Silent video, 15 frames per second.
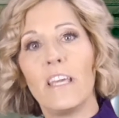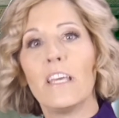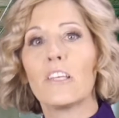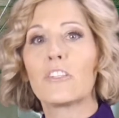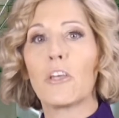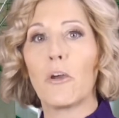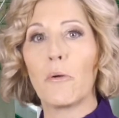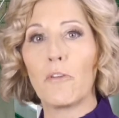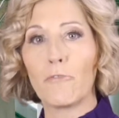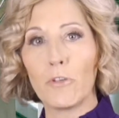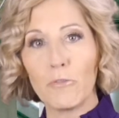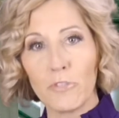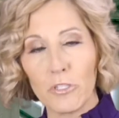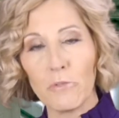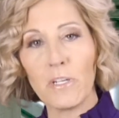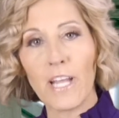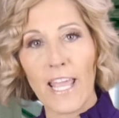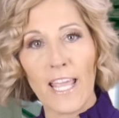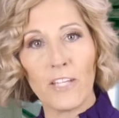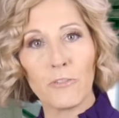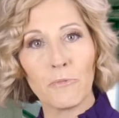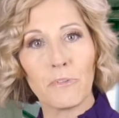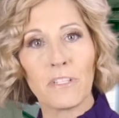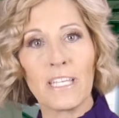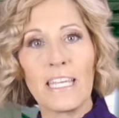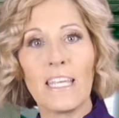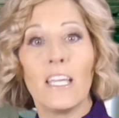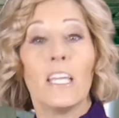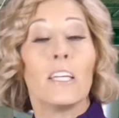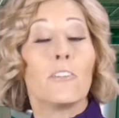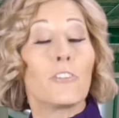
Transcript: So if you do it annually,